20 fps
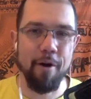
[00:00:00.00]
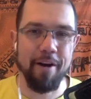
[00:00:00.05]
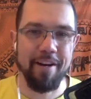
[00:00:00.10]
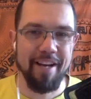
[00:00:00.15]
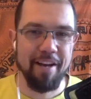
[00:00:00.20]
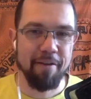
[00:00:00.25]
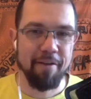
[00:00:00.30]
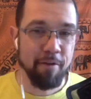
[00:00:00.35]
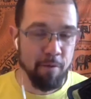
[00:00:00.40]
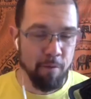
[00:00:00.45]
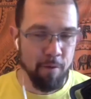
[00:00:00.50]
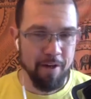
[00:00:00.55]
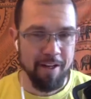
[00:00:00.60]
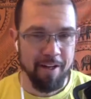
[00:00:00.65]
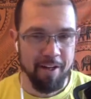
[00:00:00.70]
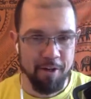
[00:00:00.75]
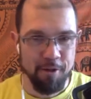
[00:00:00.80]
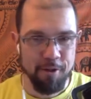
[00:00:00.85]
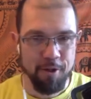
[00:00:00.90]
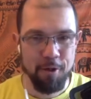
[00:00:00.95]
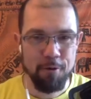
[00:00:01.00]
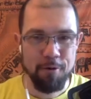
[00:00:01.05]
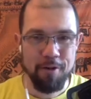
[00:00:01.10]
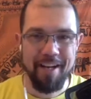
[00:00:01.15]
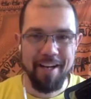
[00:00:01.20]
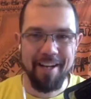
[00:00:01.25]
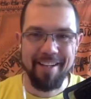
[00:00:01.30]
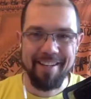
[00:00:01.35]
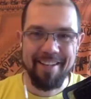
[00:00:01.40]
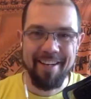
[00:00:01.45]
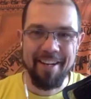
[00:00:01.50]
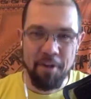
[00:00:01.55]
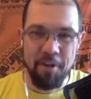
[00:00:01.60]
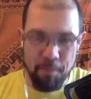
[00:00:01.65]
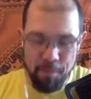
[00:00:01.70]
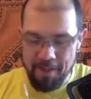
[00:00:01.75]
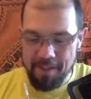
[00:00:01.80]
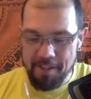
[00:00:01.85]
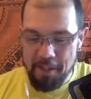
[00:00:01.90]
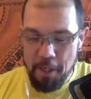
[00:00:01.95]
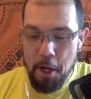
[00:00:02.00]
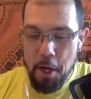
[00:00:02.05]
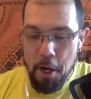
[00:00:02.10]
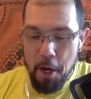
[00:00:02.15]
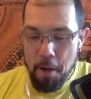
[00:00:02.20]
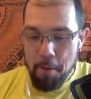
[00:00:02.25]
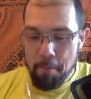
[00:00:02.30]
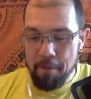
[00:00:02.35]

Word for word: idea if you want to go do that in underpants. Mm.